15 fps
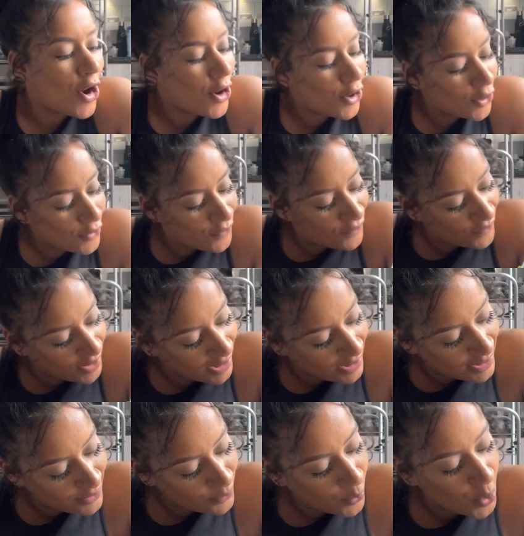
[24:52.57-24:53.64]

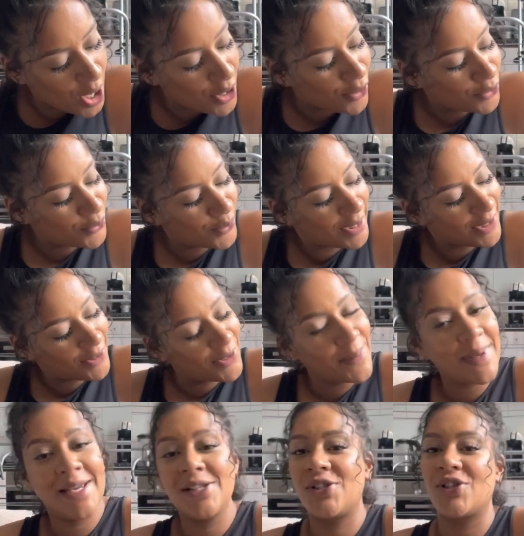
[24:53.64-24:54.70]
Ovid Wild Wickham,
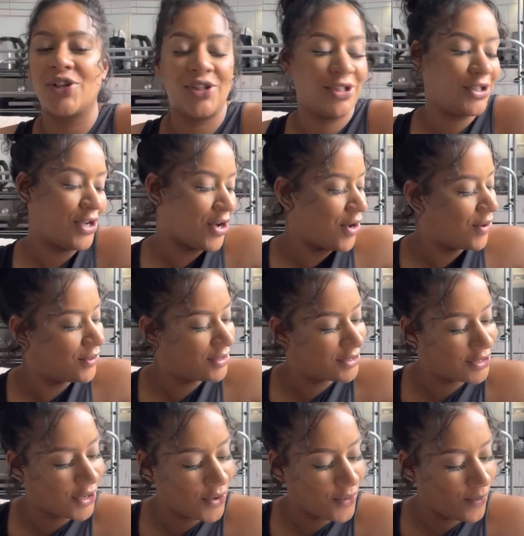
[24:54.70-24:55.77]
it just goes
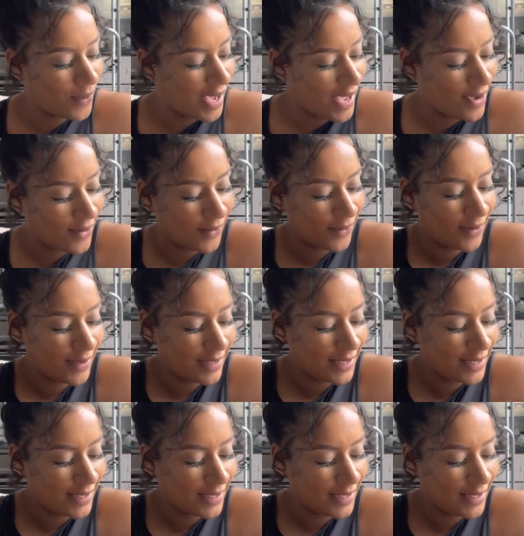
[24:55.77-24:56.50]
so well.